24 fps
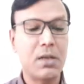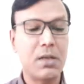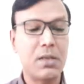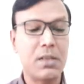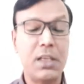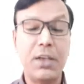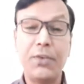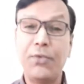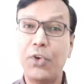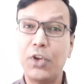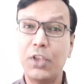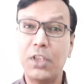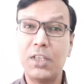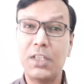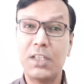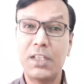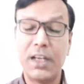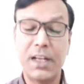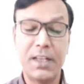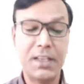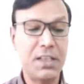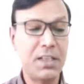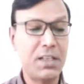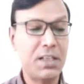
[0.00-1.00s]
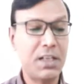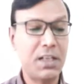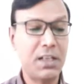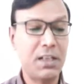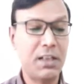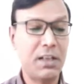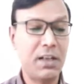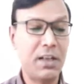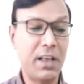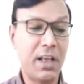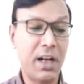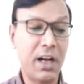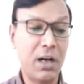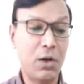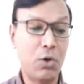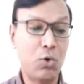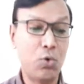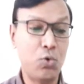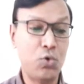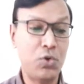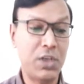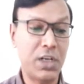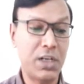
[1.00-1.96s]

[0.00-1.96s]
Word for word: See for this transistor there are two